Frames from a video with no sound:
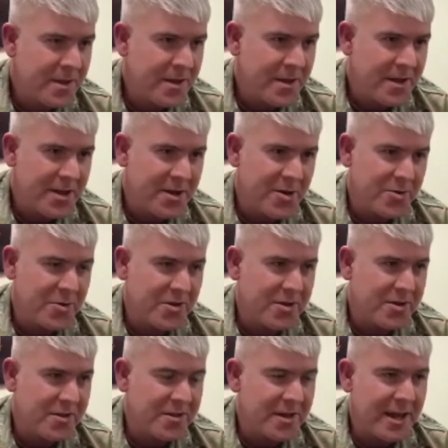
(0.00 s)

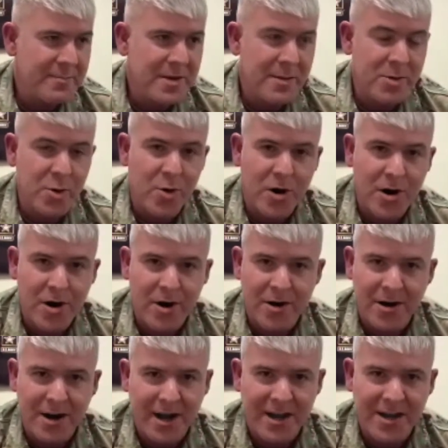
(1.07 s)
The MWR.
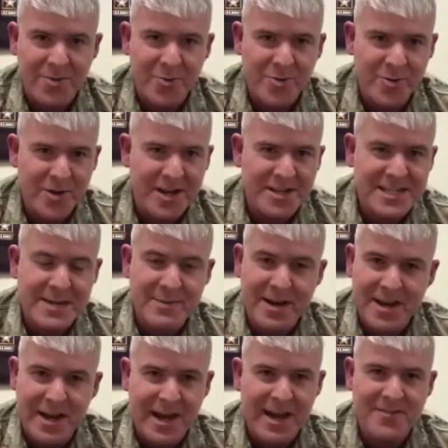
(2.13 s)
Anytime
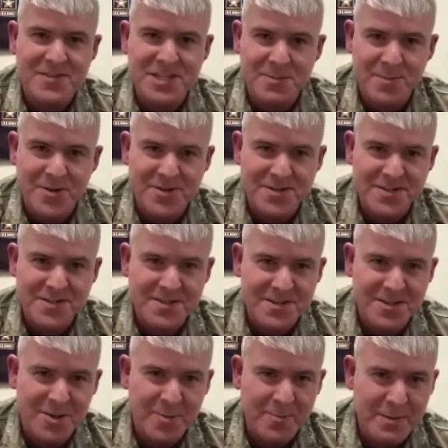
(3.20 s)
I have shippers,
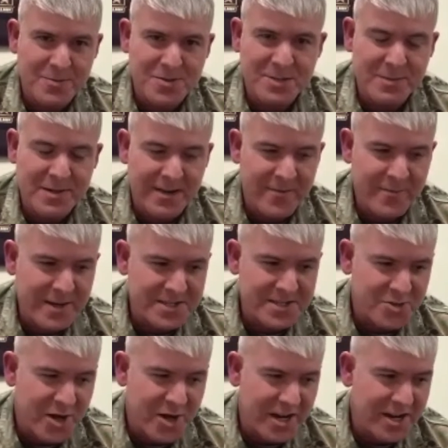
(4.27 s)
people shipping out for basic
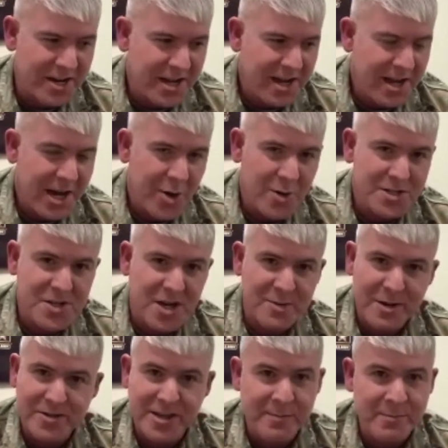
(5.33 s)
training, I always talk
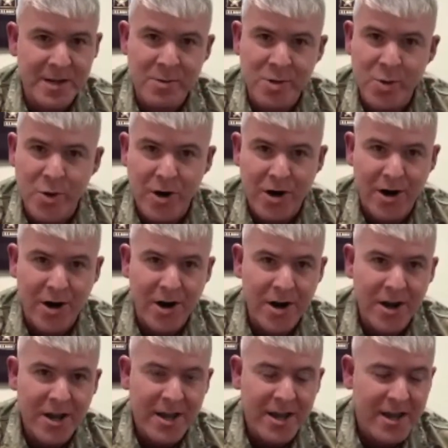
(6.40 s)
about the MWR
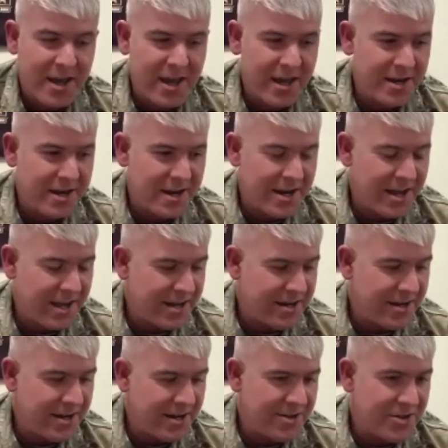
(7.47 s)
and
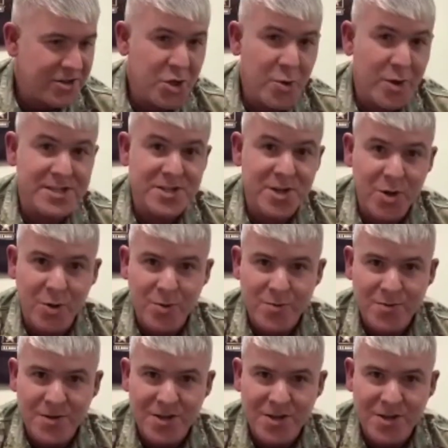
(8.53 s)
the USO.